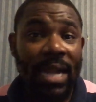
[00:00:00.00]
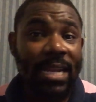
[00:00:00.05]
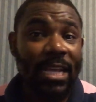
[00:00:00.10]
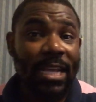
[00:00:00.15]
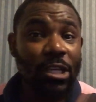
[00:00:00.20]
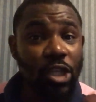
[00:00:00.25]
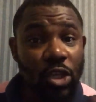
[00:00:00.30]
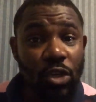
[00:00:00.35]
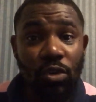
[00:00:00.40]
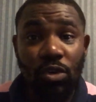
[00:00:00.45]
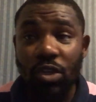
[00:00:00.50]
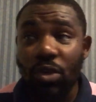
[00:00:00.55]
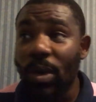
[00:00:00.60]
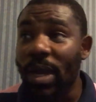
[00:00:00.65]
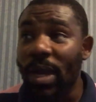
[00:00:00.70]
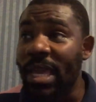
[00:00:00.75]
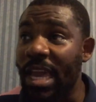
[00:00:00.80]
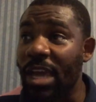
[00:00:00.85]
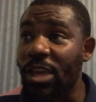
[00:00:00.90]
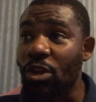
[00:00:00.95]
And then
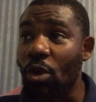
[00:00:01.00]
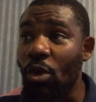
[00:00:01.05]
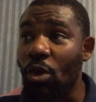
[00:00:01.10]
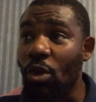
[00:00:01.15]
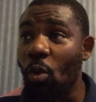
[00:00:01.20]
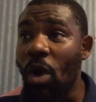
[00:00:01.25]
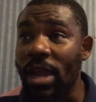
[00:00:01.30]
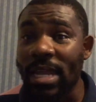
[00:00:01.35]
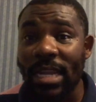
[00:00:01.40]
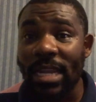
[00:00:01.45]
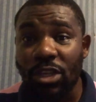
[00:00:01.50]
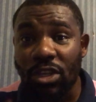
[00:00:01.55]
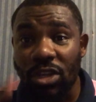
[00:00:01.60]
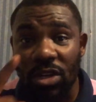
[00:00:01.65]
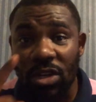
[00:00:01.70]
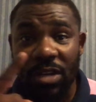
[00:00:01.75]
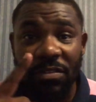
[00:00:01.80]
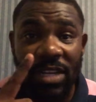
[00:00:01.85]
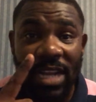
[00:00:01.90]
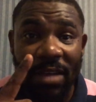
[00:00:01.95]
you're here, you're working, and
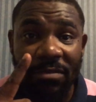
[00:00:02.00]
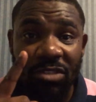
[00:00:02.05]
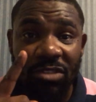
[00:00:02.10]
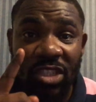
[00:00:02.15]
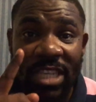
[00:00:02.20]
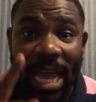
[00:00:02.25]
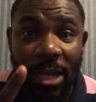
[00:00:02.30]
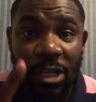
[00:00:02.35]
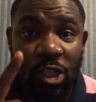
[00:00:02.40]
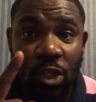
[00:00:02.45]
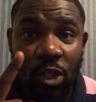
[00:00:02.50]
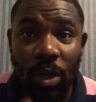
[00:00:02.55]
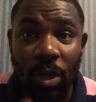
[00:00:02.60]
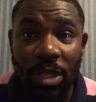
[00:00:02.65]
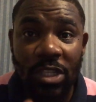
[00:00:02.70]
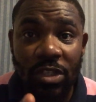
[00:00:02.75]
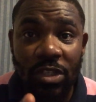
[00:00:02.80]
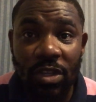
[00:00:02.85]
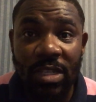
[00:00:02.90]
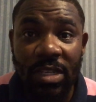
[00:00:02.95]
you don't even have jack
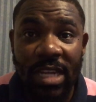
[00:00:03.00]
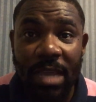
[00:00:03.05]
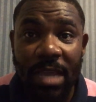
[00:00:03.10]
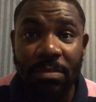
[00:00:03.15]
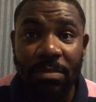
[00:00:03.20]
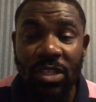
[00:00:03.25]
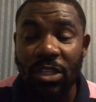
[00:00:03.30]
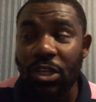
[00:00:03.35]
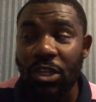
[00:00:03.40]
squat to your name.